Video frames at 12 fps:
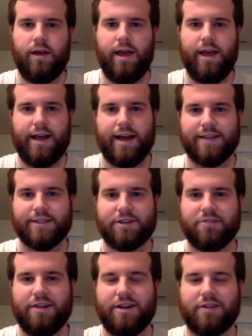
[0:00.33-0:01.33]
Hey guys,
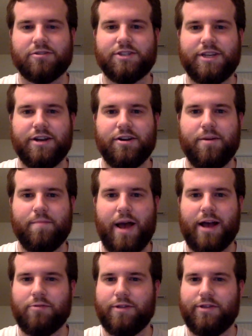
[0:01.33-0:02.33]
Greg Knuckles here,
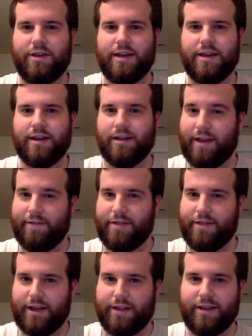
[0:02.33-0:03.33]
back with the
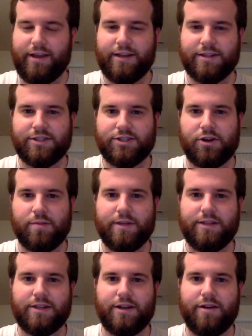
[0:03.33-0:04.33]
11th, I think,
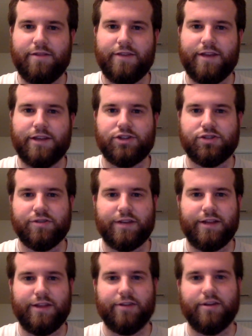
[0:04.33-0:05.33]
installment of the
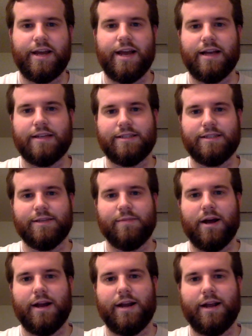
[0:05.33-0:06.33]
String Theory
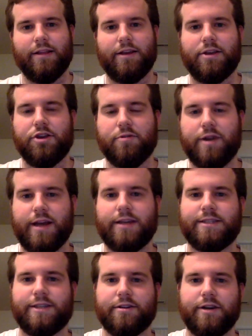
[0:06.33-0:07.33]
semi-daily Q&A
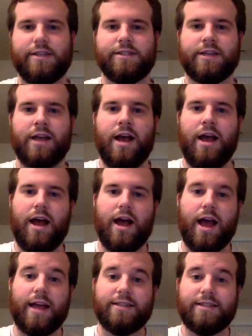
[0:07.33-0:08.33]
series.
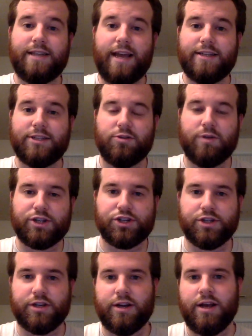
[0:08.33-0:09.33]
And today's
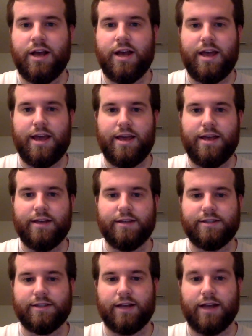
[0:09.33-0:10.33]
question
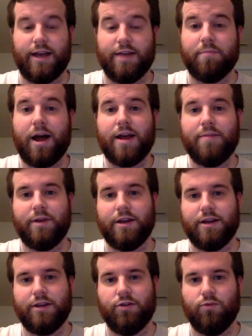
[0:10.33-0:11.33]
is, in my
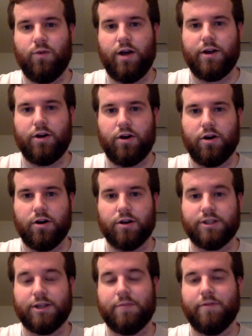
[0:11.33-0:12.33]
opinion, what are
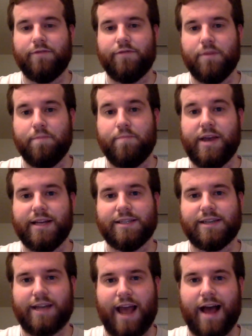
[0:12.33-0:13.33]
some of the
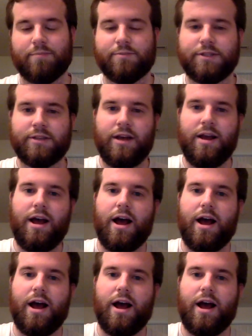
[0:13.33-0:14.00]
biggest gaps